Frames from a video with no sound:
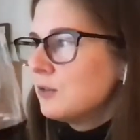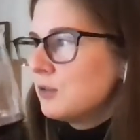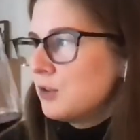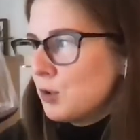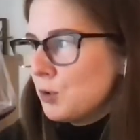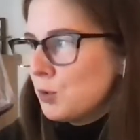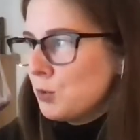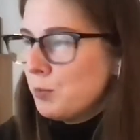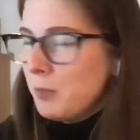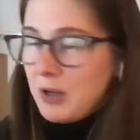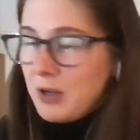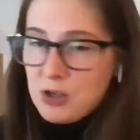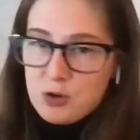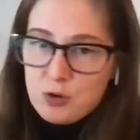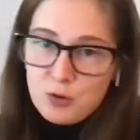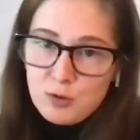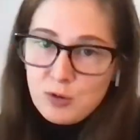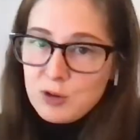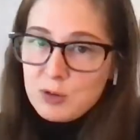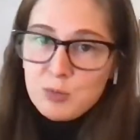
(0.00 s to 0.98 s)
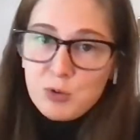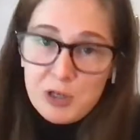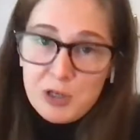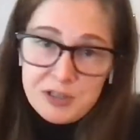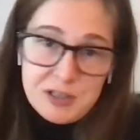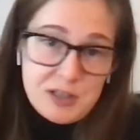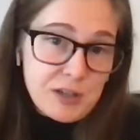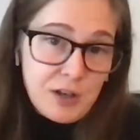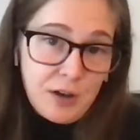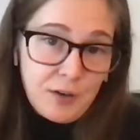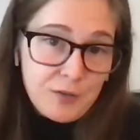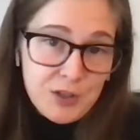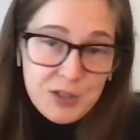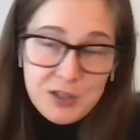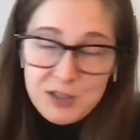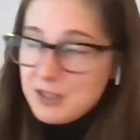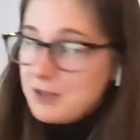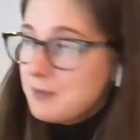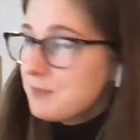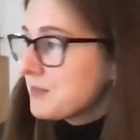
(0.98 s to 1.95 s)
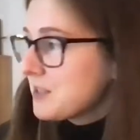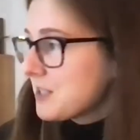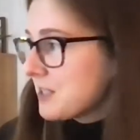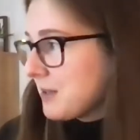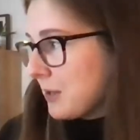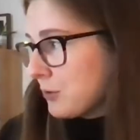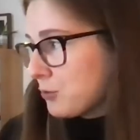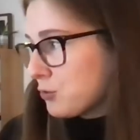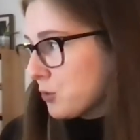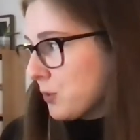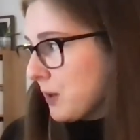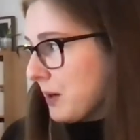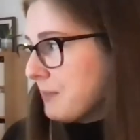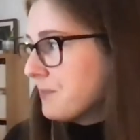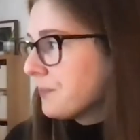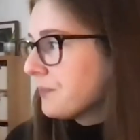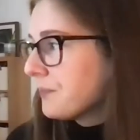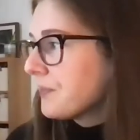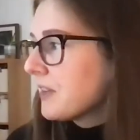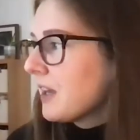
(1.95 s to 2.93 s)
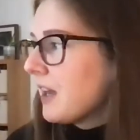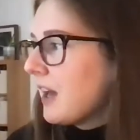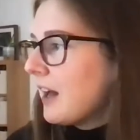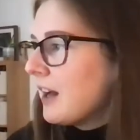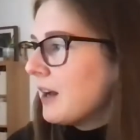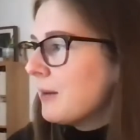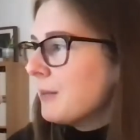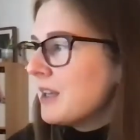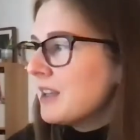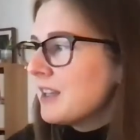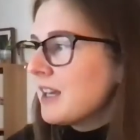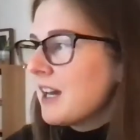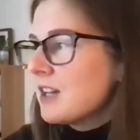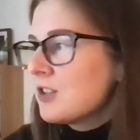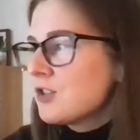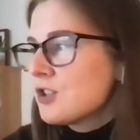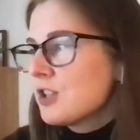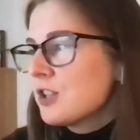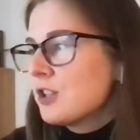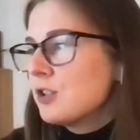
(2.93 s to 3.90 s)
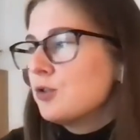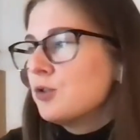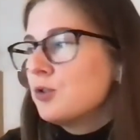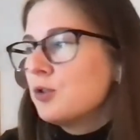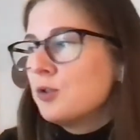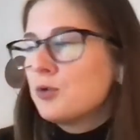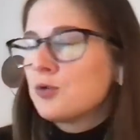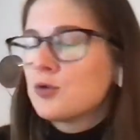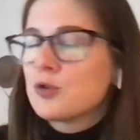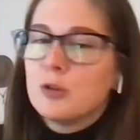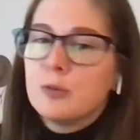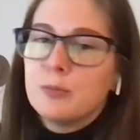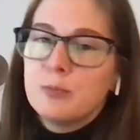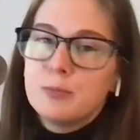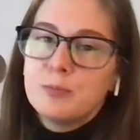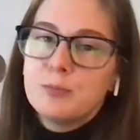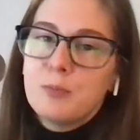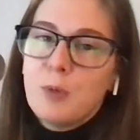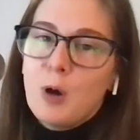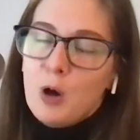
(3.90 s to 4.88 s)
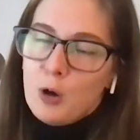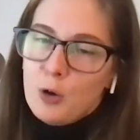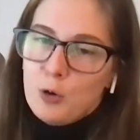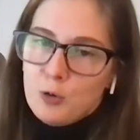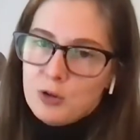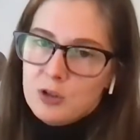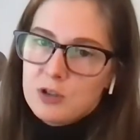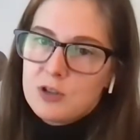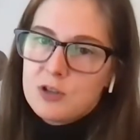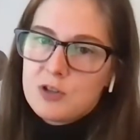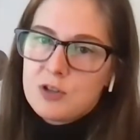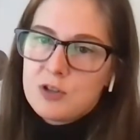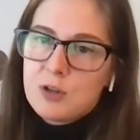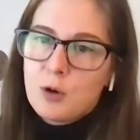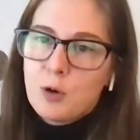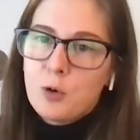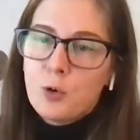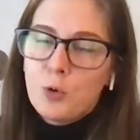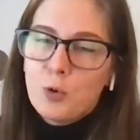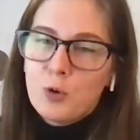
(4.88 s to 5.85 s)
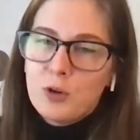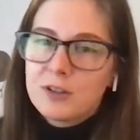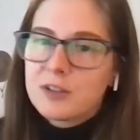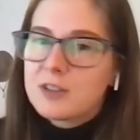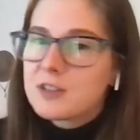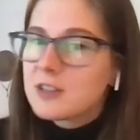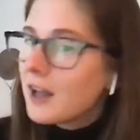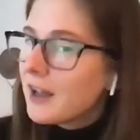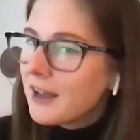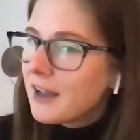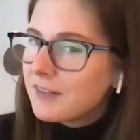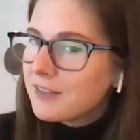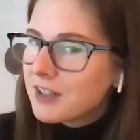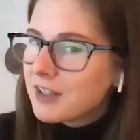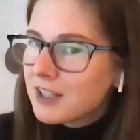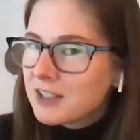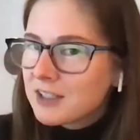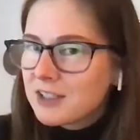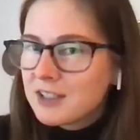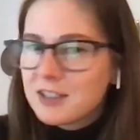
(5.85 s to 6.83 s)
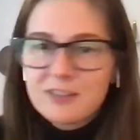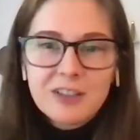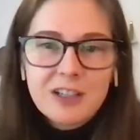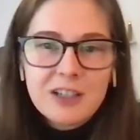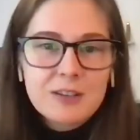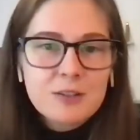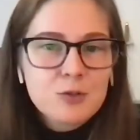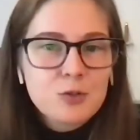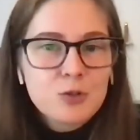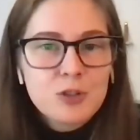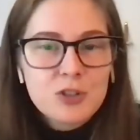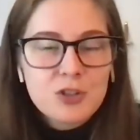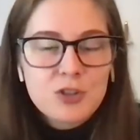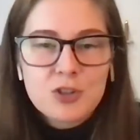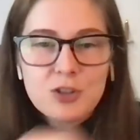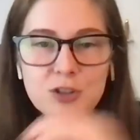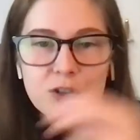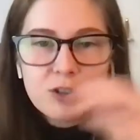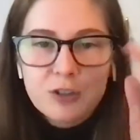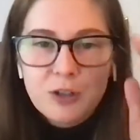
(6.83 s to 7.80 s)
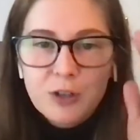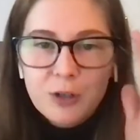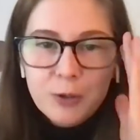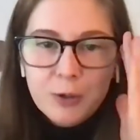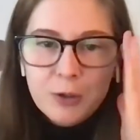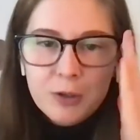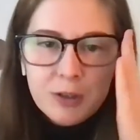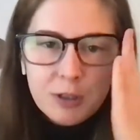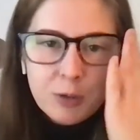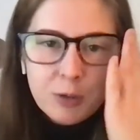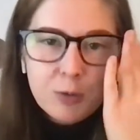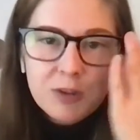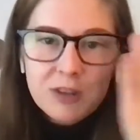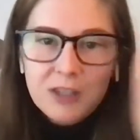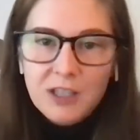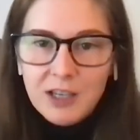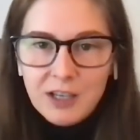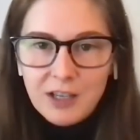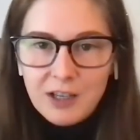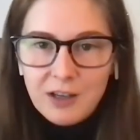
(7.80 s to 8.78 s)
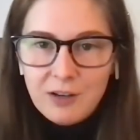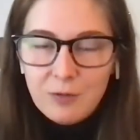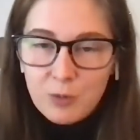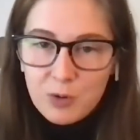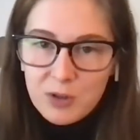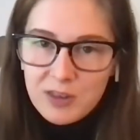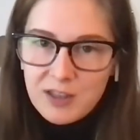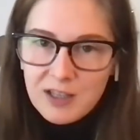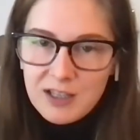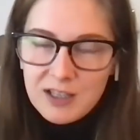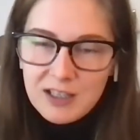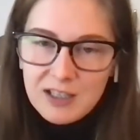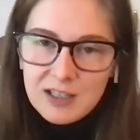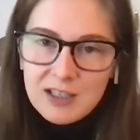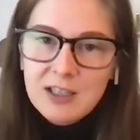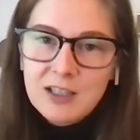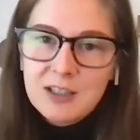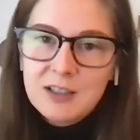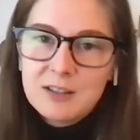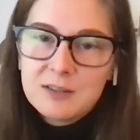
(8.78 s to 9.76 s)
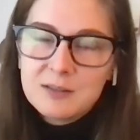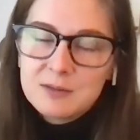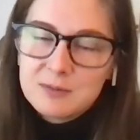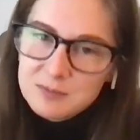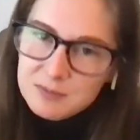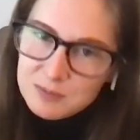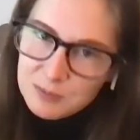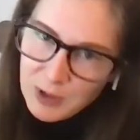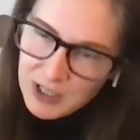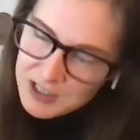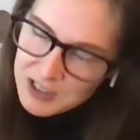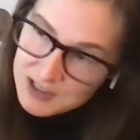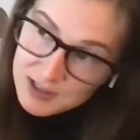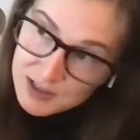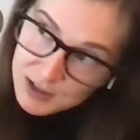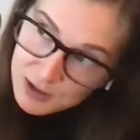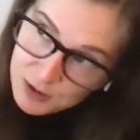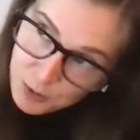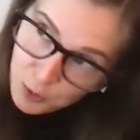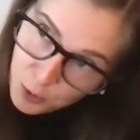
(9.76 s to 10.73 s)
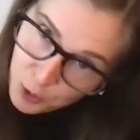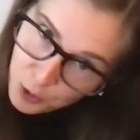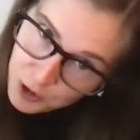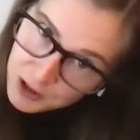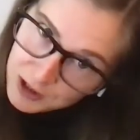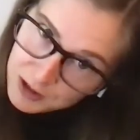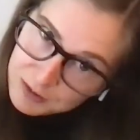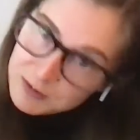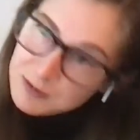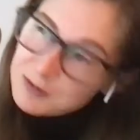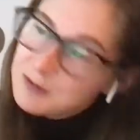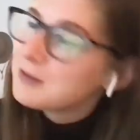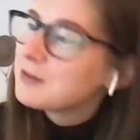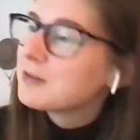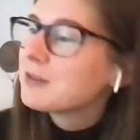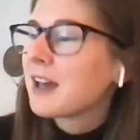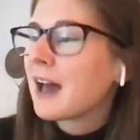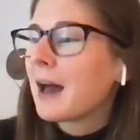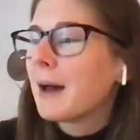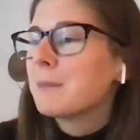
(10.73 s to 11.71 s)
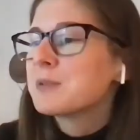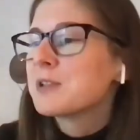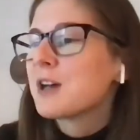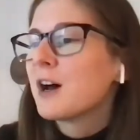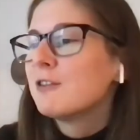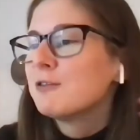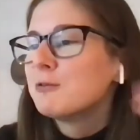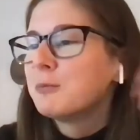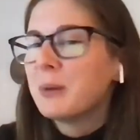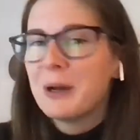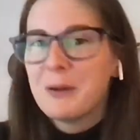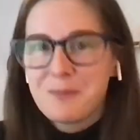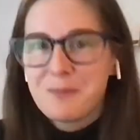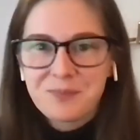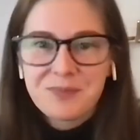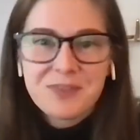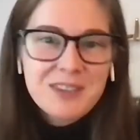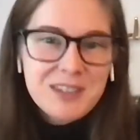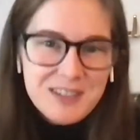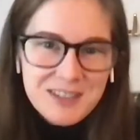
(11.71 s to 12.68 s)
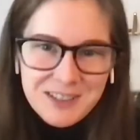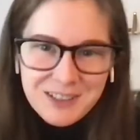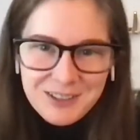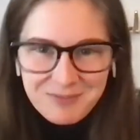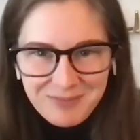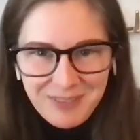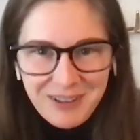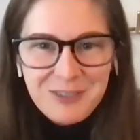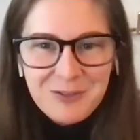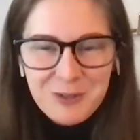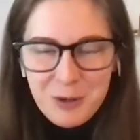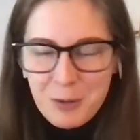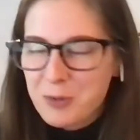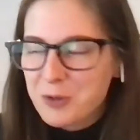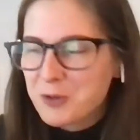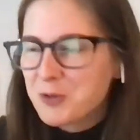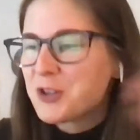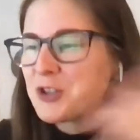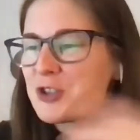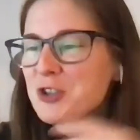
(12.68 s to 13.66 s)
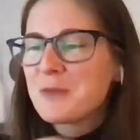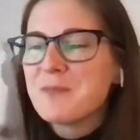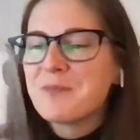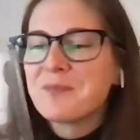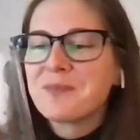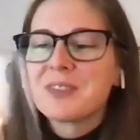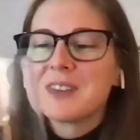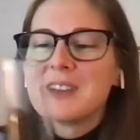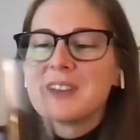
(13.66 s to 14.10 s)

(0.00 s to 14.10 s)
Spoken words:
do much throughout the process, obviously. It's a natural wine. And they aged it in neutral oak. So it's not having any of like the traditional oak that you would think of with like a, I guess this is Oregon Cab Sauv, but still like from the region.